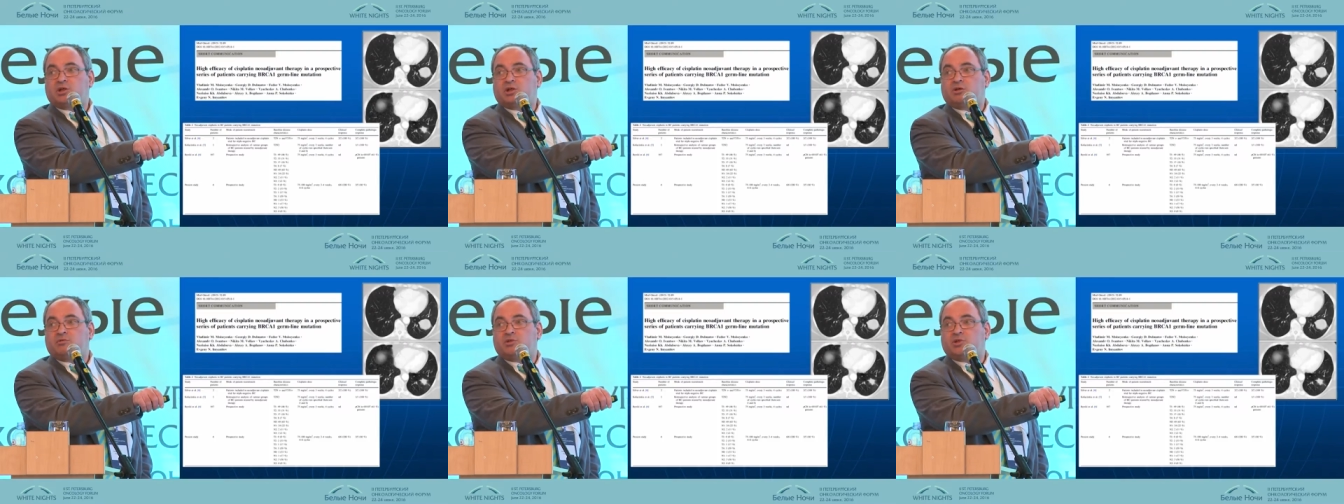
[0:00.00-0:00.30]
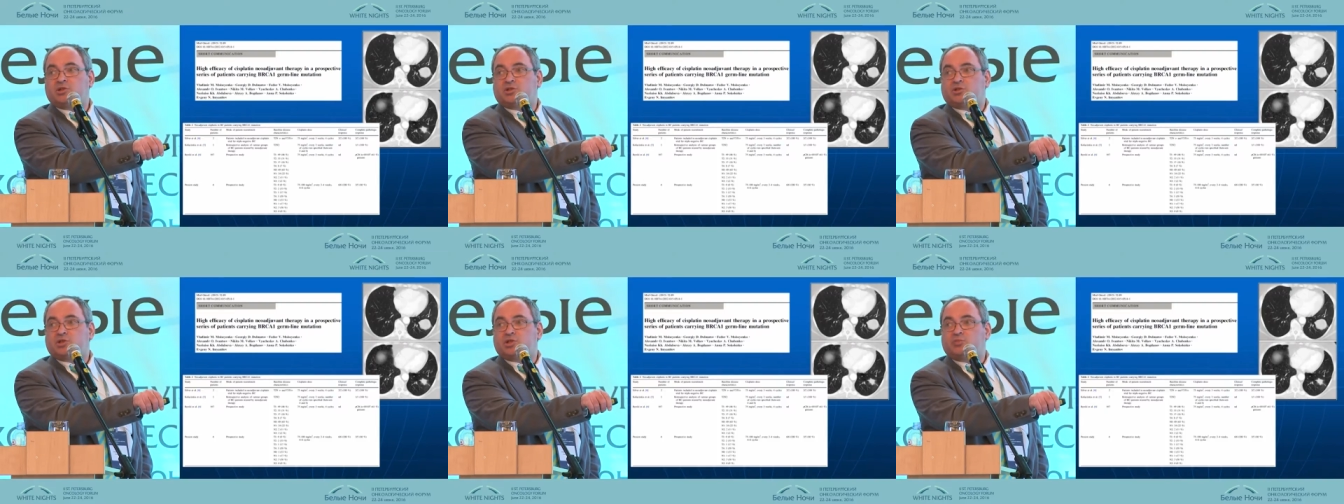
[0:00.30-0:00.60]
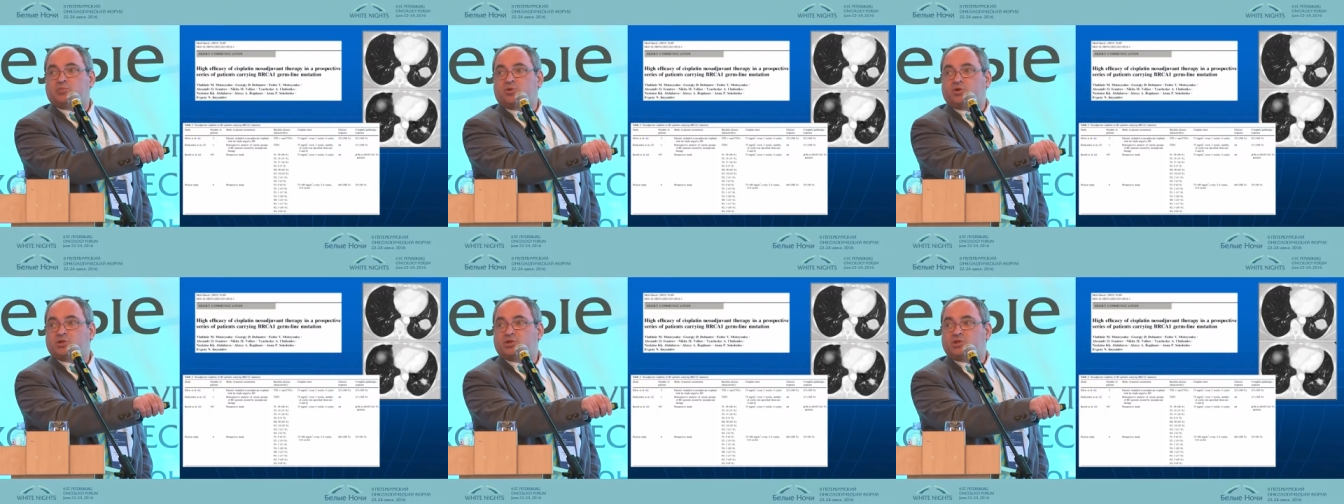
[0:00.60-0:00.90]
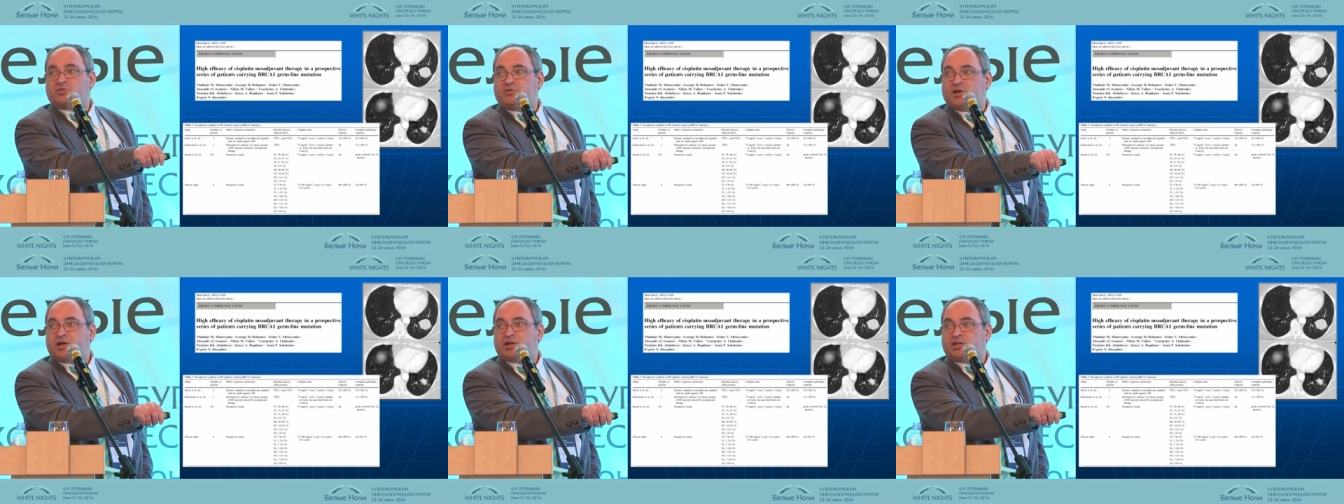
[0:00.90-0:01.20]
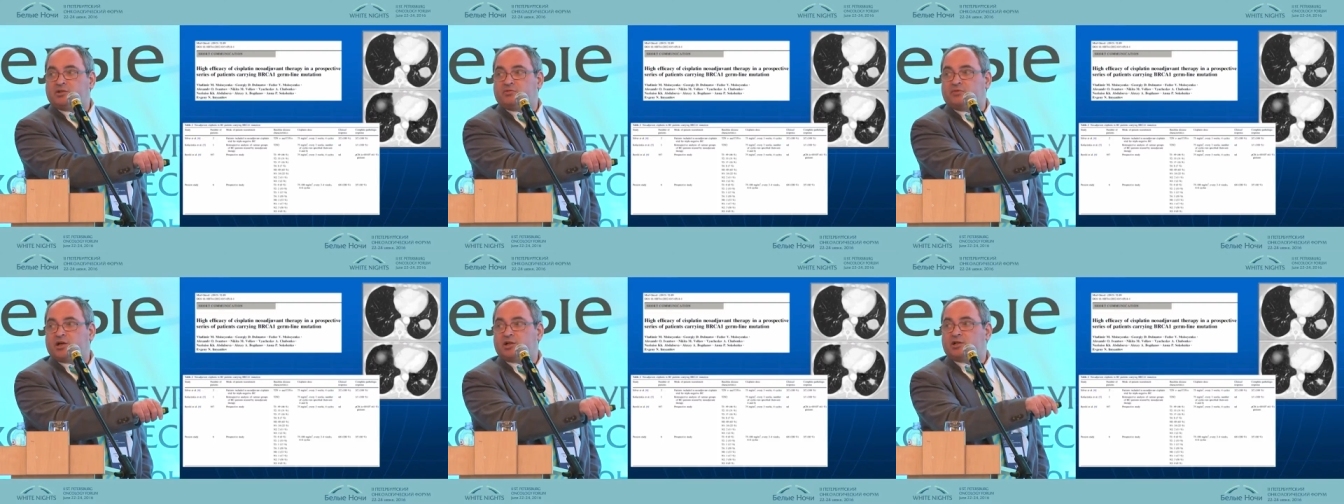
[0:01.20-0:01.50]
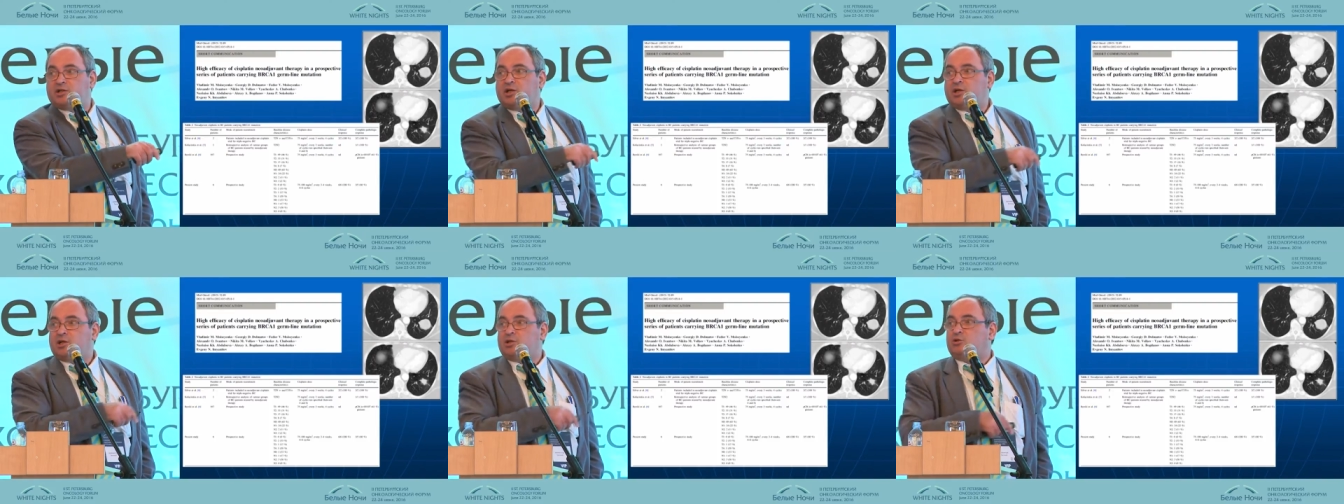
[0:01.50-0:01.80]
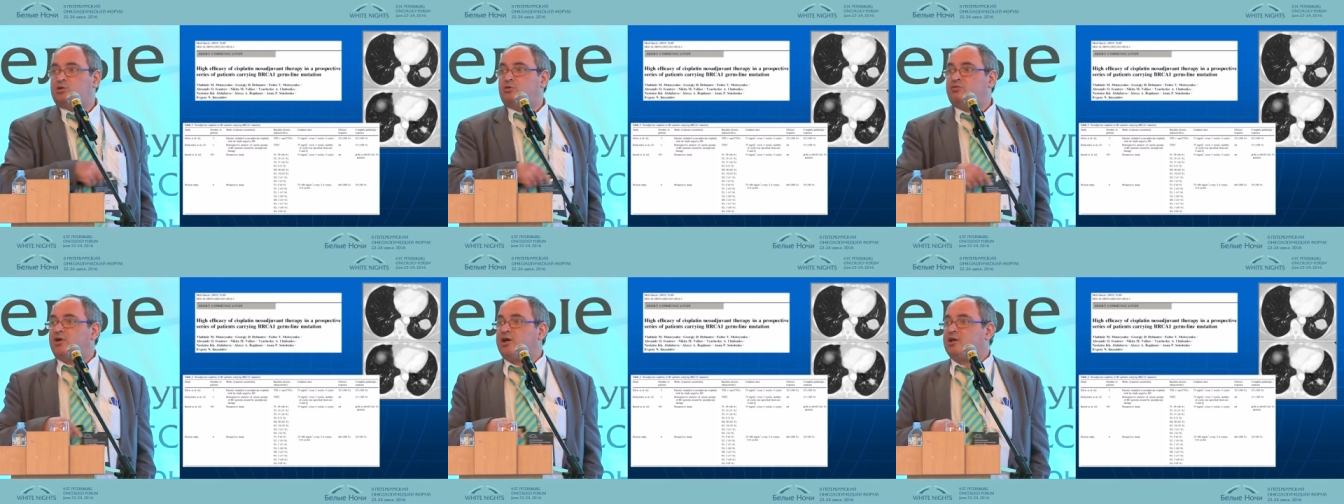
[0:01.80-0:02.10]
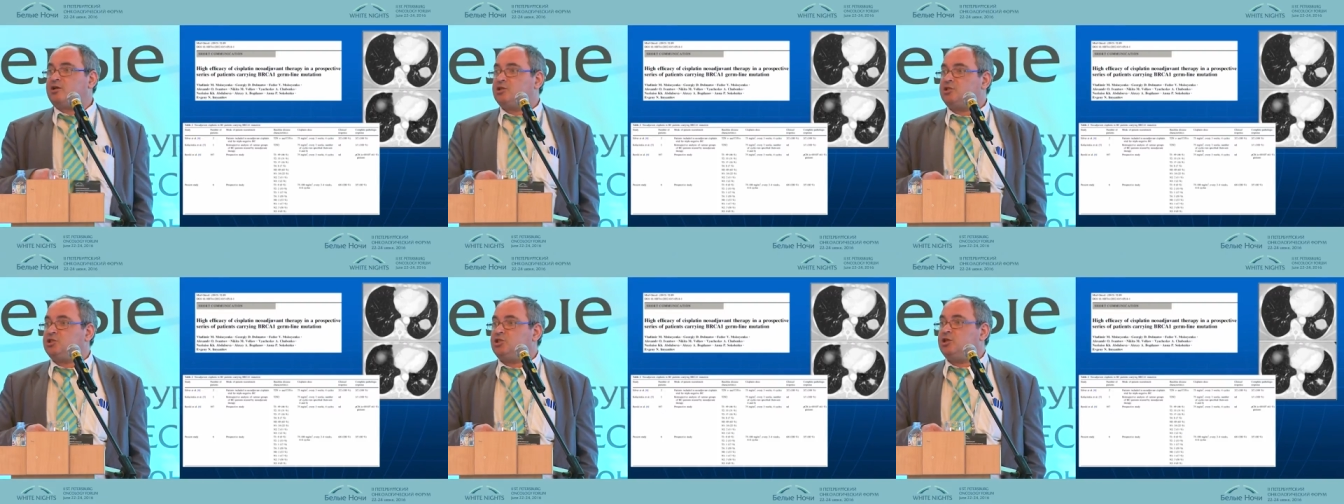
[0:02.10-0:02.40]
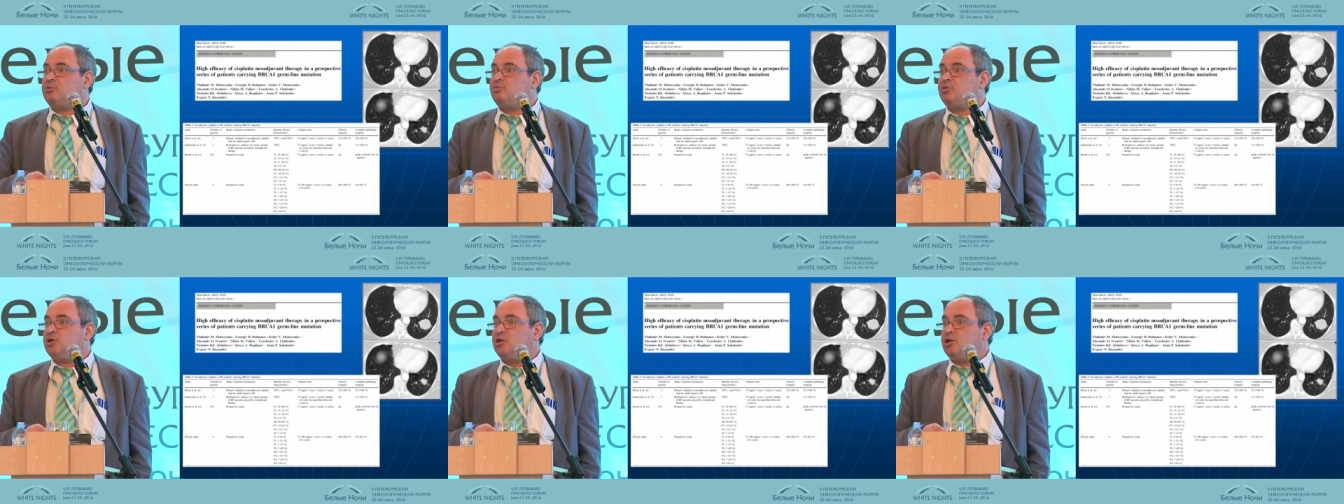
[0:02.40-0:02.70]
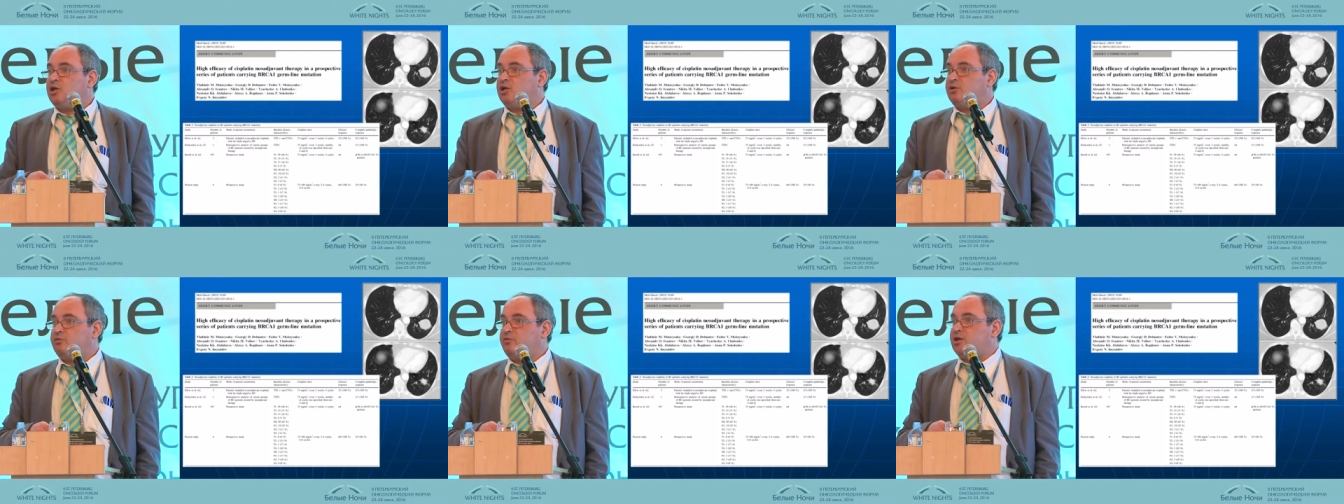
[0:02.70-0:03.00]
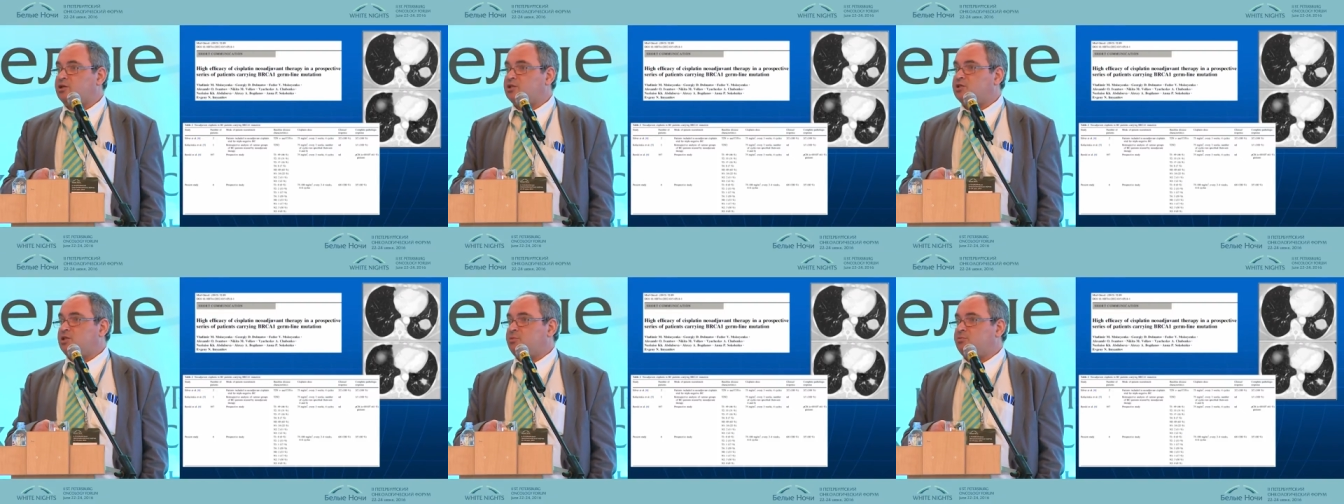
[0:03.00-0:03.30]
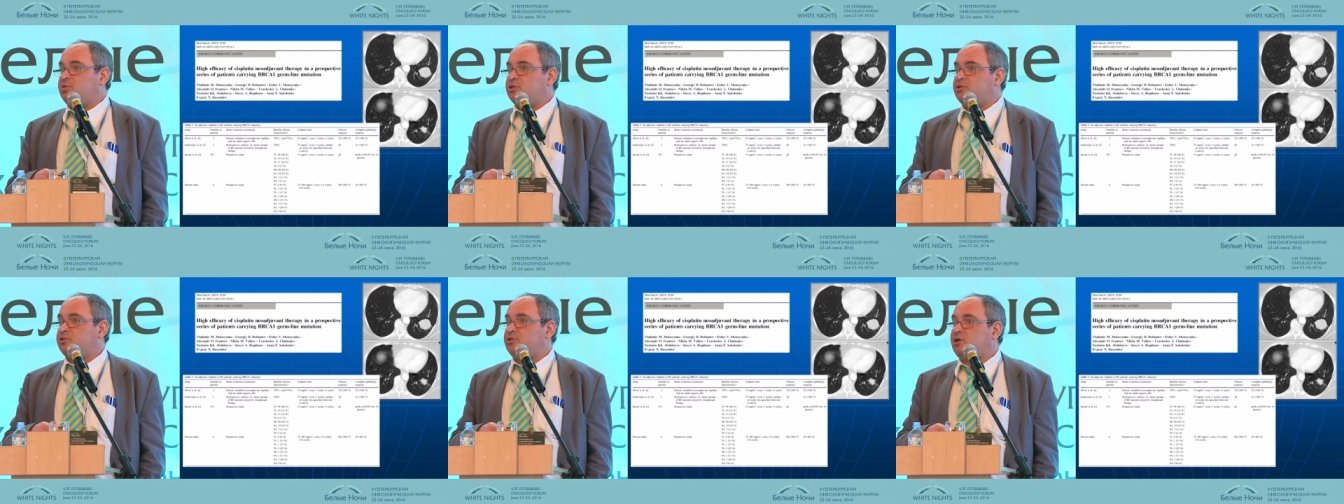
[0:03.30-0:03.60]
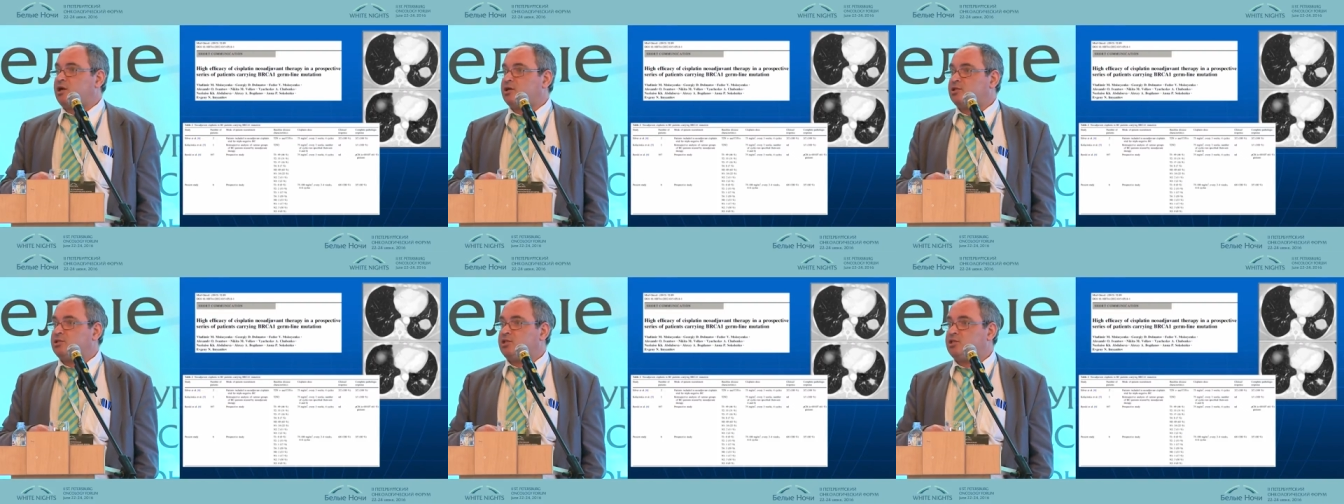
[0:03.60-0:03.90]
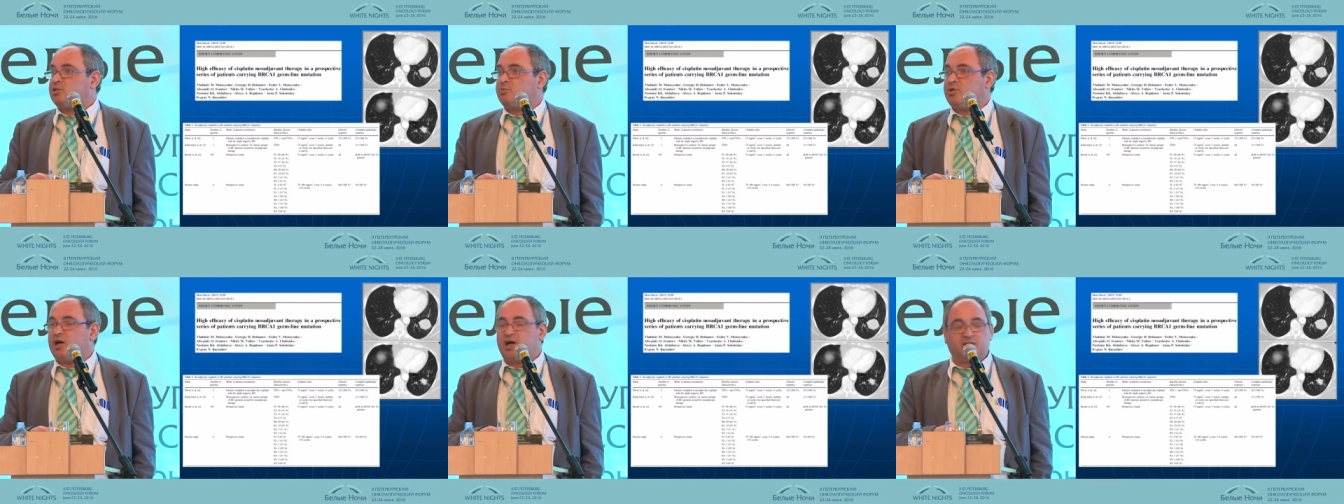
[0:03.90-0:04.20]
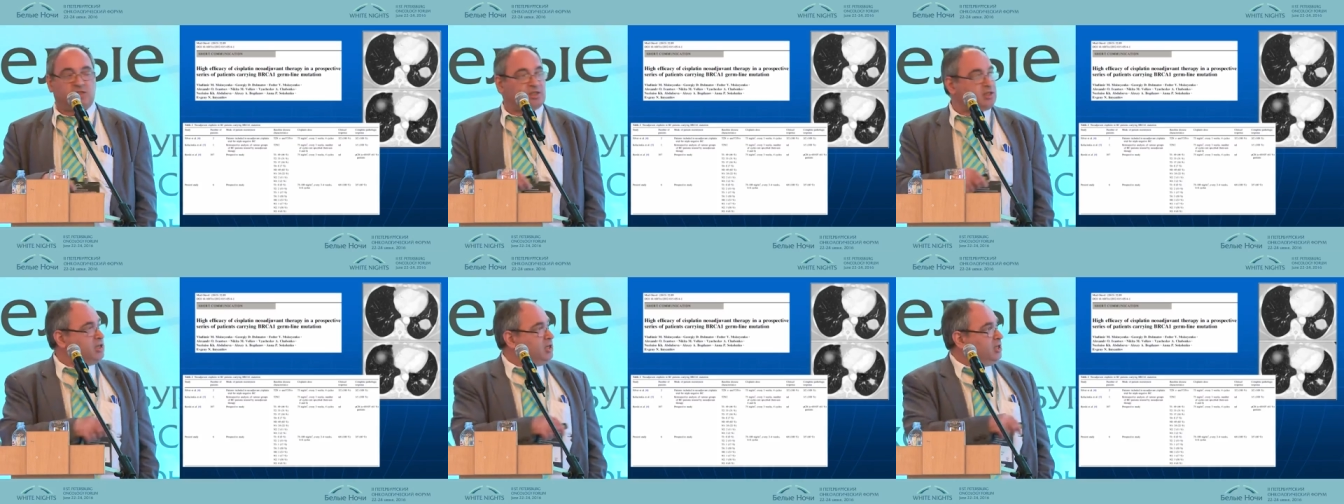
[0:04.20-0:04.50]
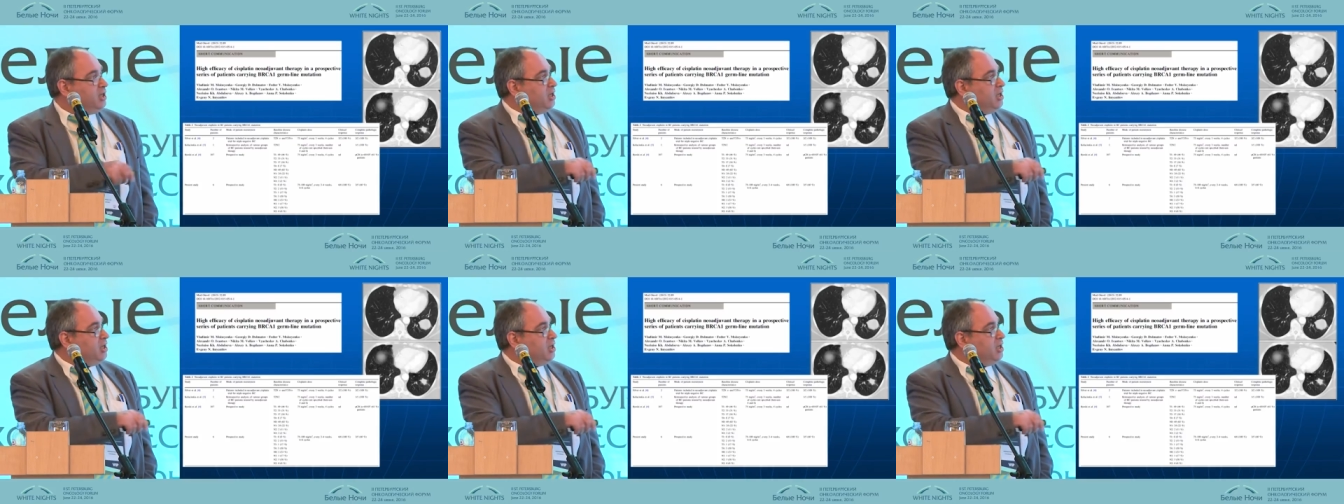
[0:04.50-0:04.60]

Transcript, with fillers: which responds very well to very cheap and very simple drug, cisplatin.